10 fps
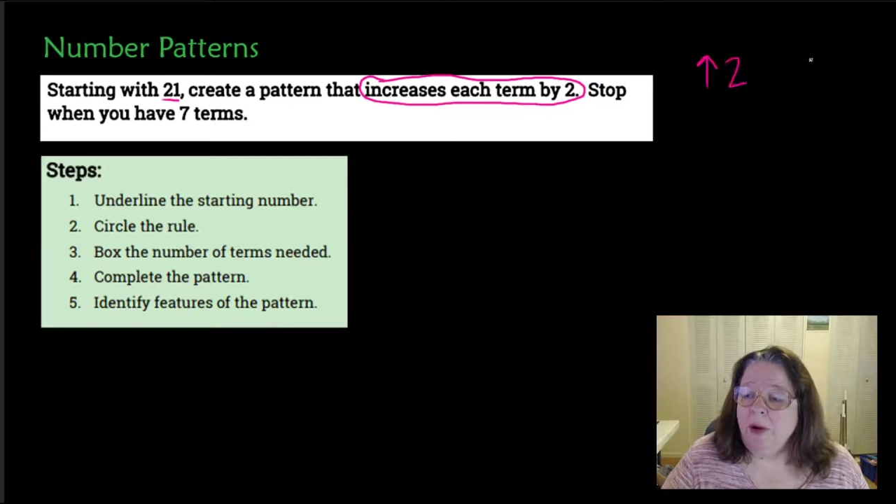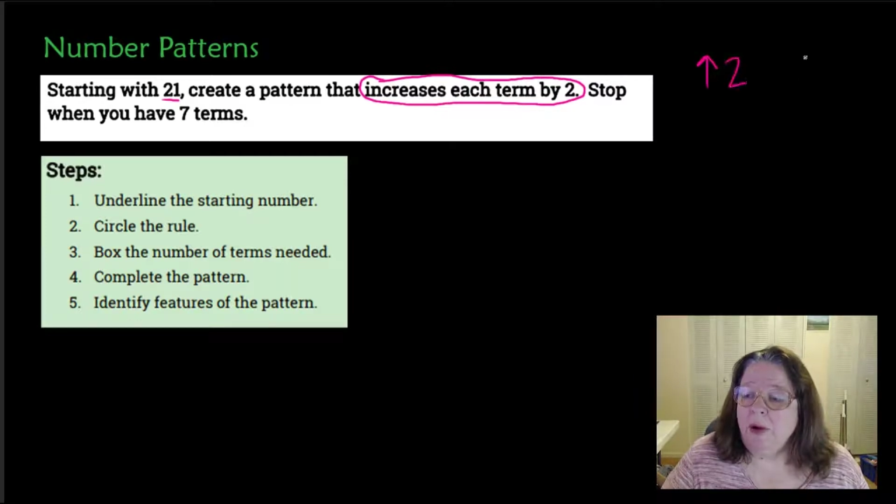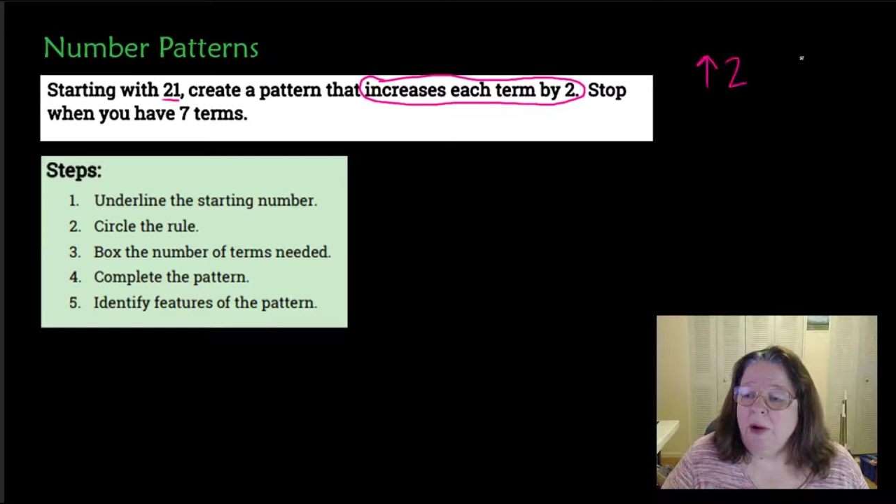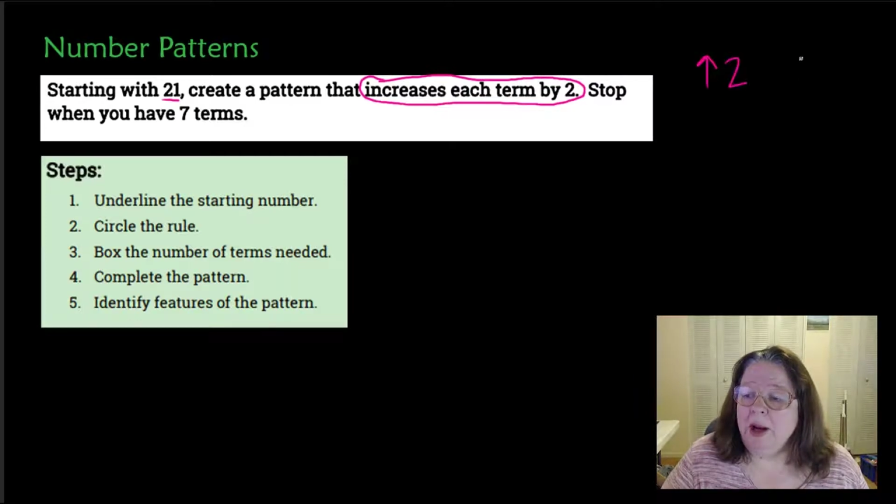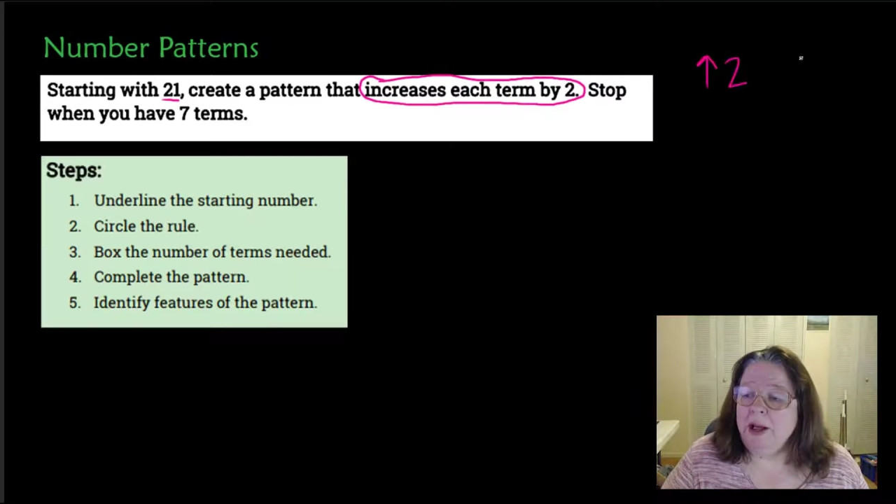
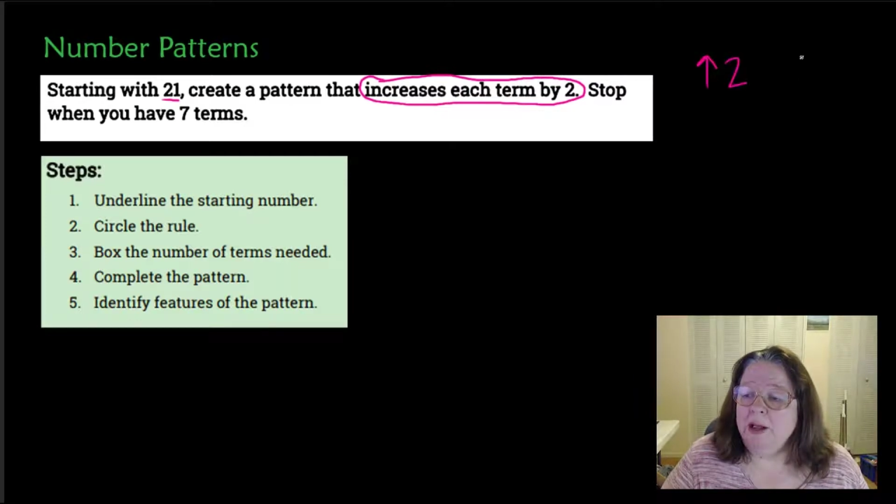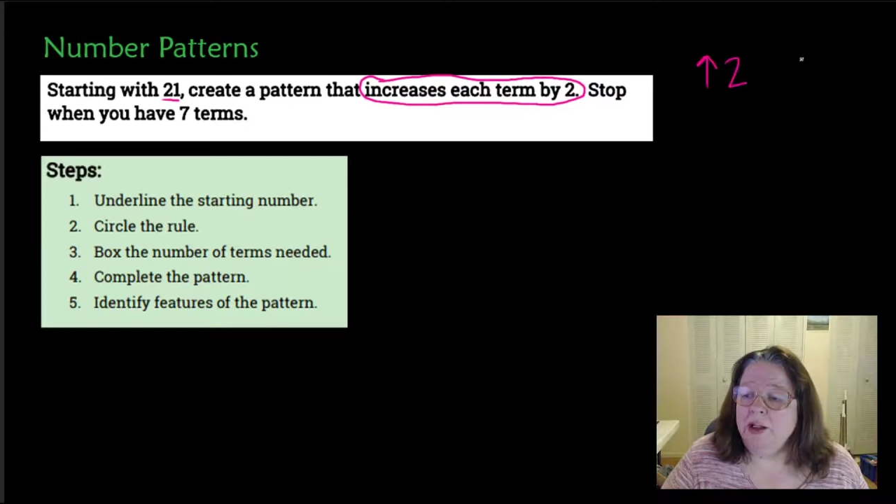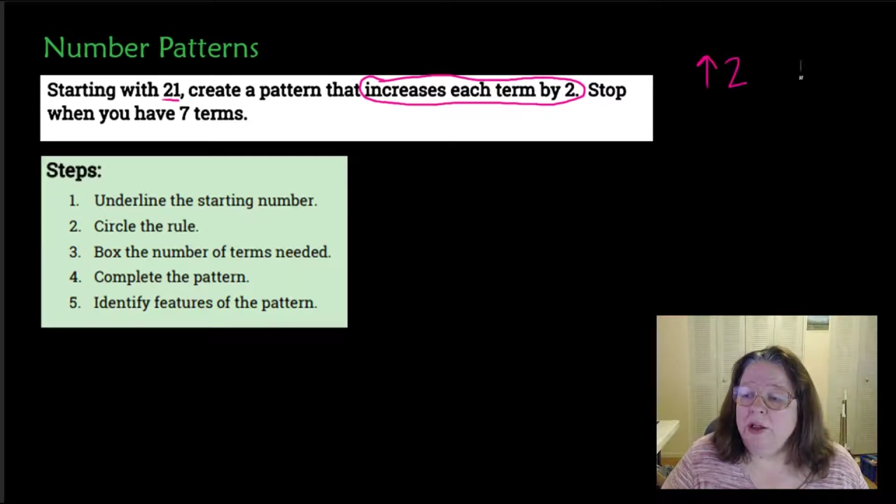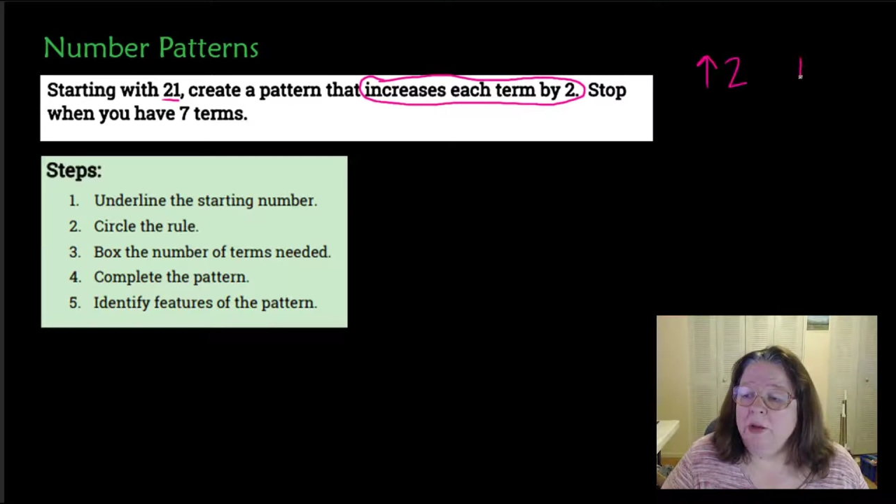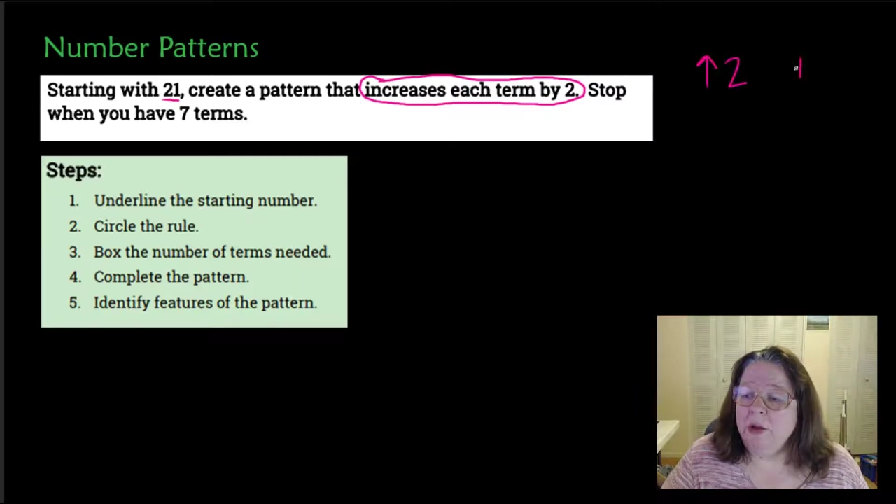Or I could
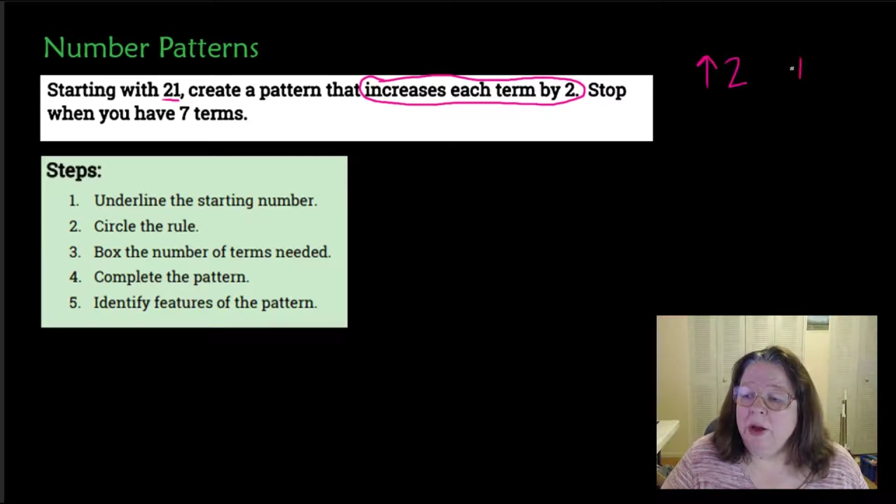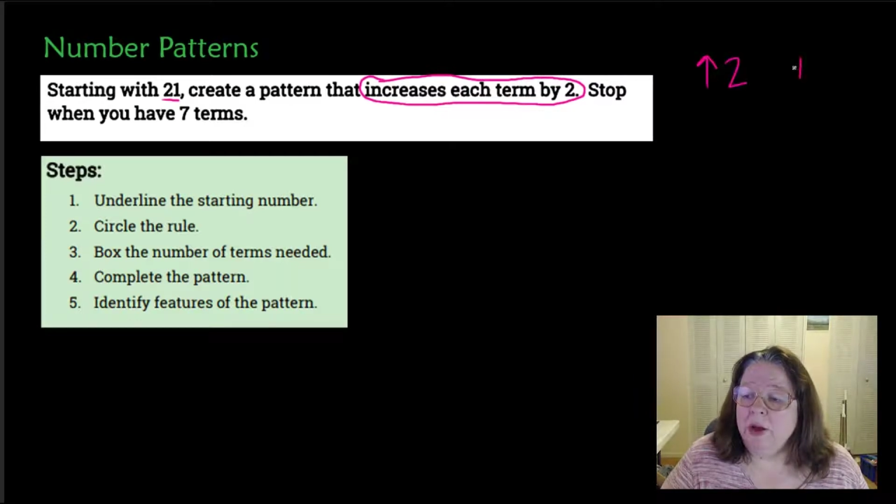do